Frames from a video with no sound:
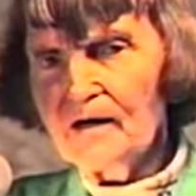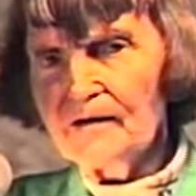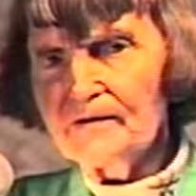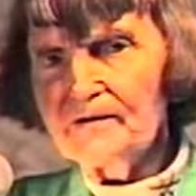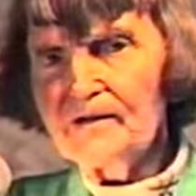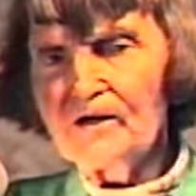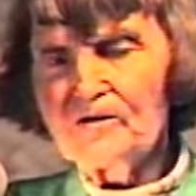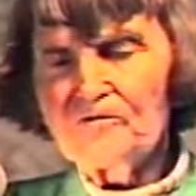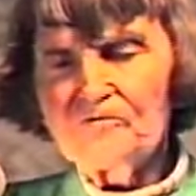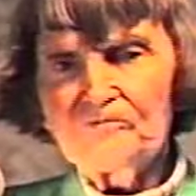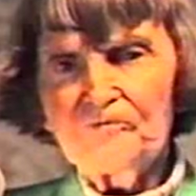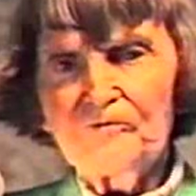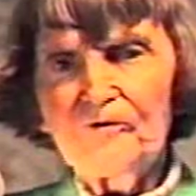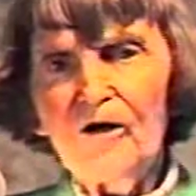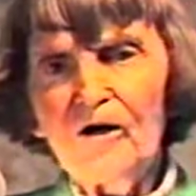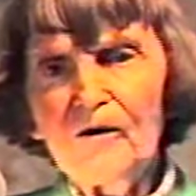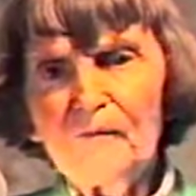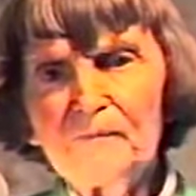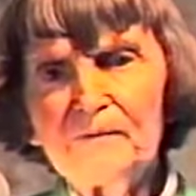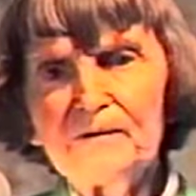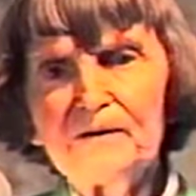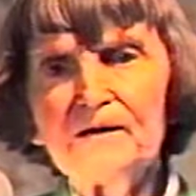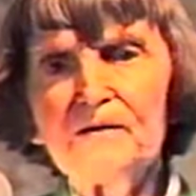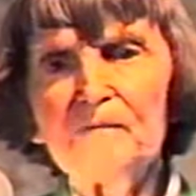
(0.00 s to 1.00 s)
that
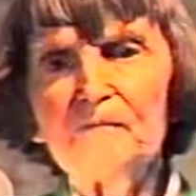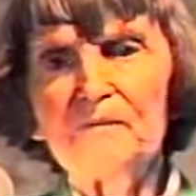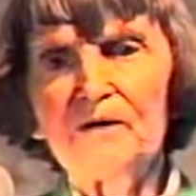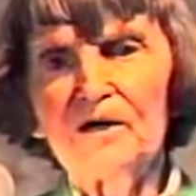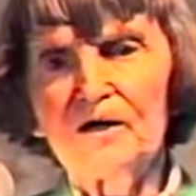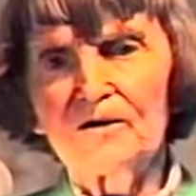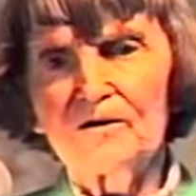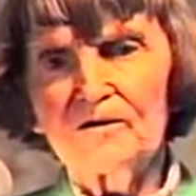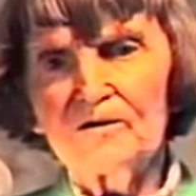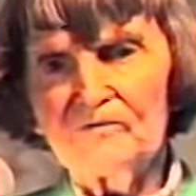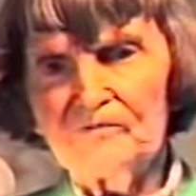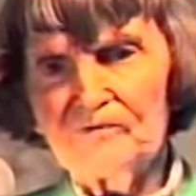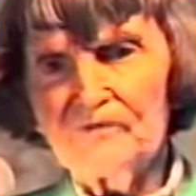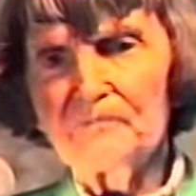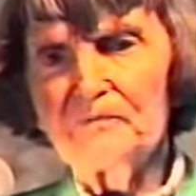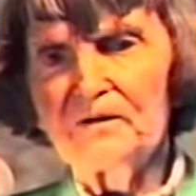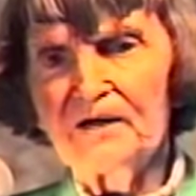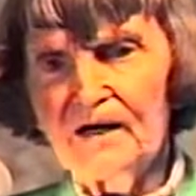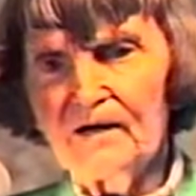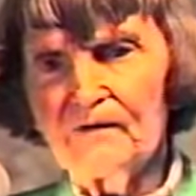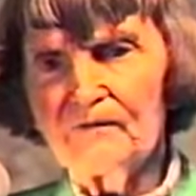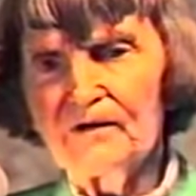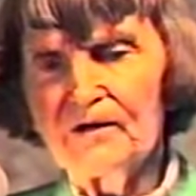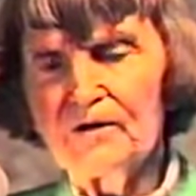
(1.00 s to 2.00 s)
from the milk from
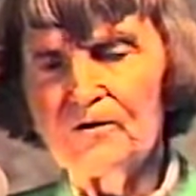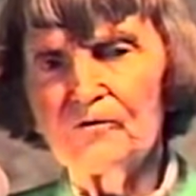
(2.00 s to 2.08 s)
dairy